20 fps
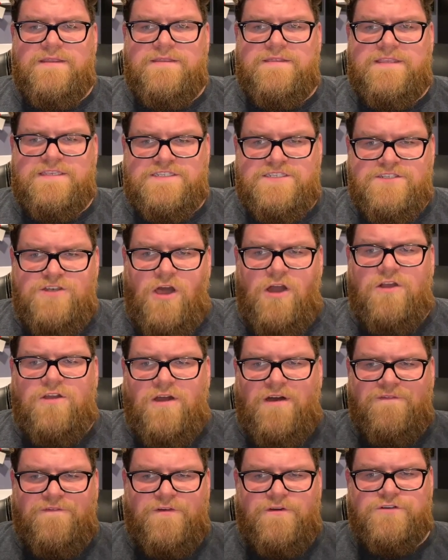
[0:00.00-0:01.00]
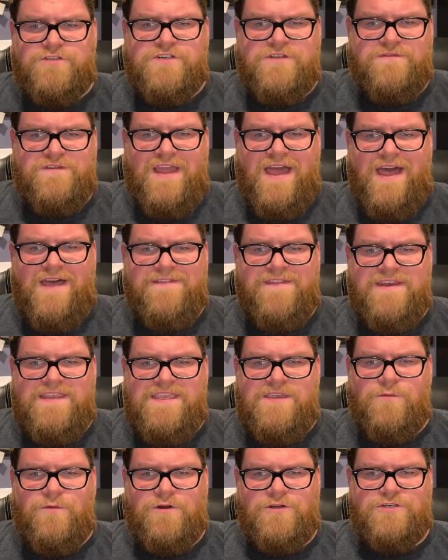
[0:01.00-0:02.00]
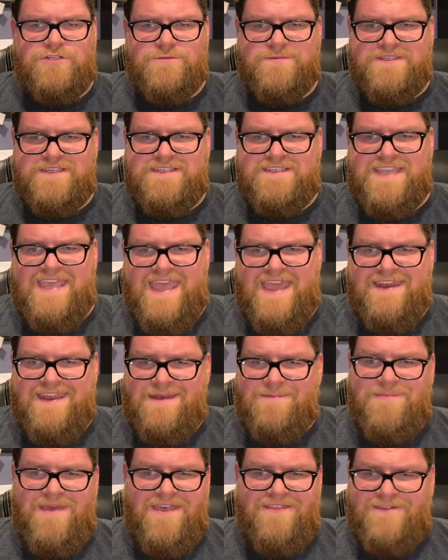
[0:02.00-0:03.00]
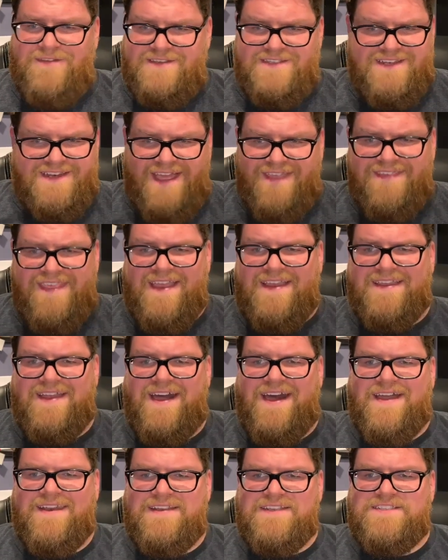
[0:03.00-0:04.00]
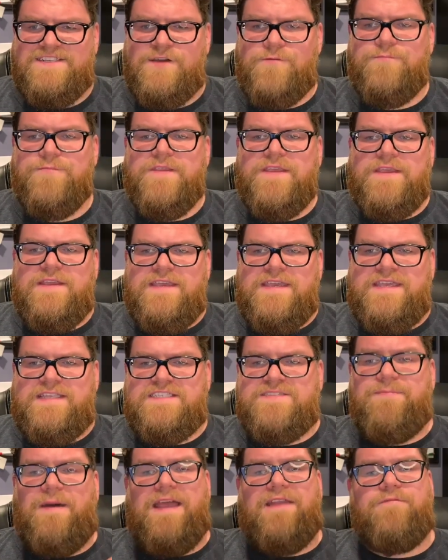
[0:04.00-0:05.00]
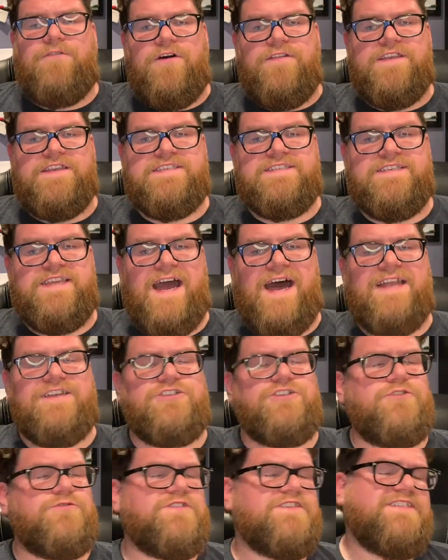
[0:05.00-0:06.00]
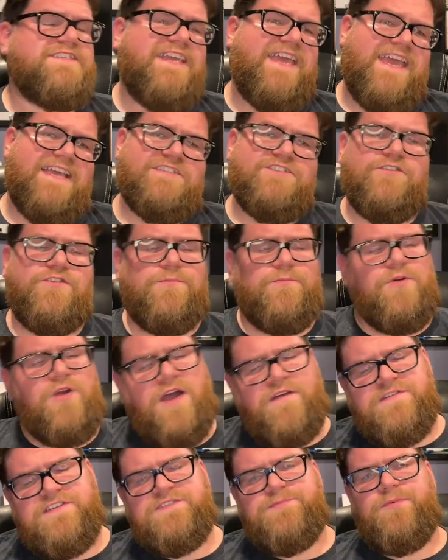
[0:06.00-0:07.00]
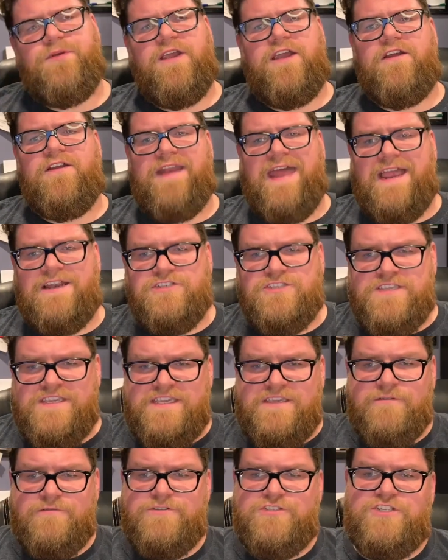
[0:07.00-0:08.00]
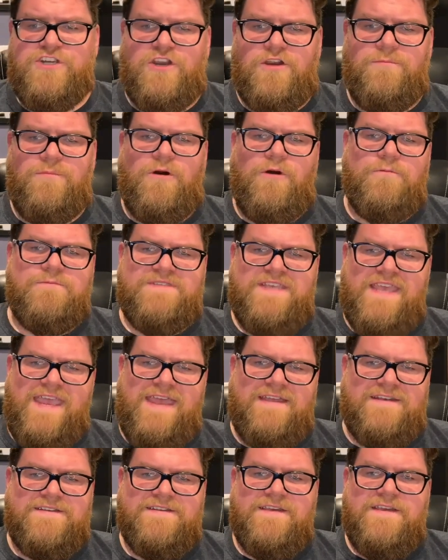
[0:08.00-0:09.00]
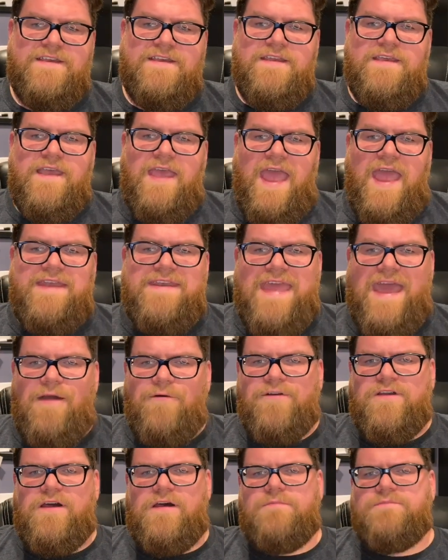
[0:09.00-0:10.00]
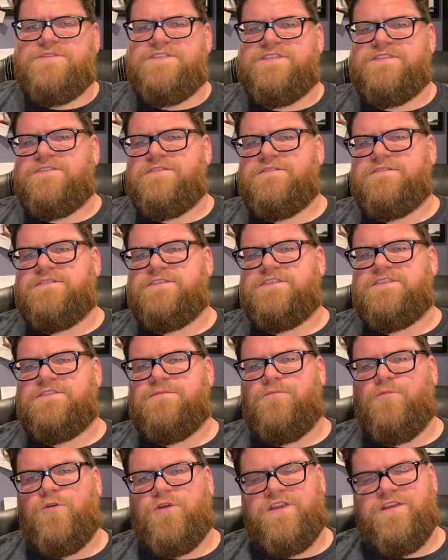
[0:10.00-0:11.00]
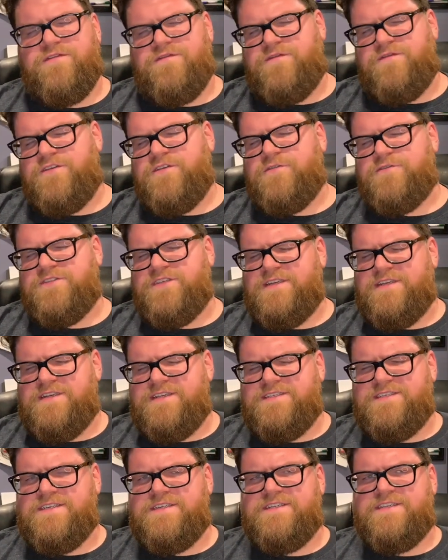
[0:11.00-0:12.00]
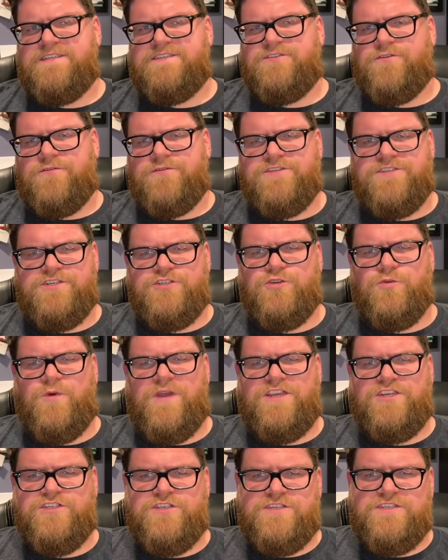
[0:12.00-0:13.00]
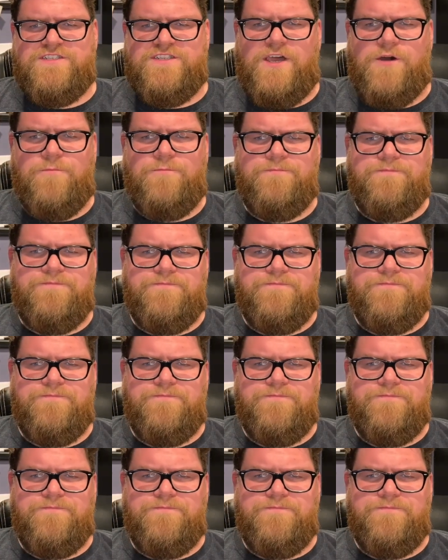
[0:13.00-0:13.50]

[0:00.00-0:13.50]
this knockoff version of God that he worships at Dan and Bethel is not that God. And so, in spite of all this, God chooses to answer the prophet's prayer and actually heals Jeroboam's hand. And now comes some more confusingness into this whole situation. So,